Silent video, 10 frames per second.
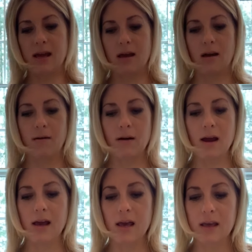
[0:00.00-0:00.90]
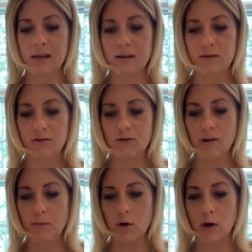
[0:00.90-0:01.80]
All right,
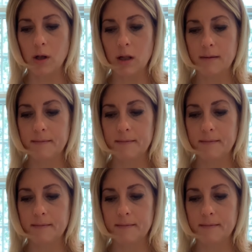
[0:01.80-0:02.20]
drum roll.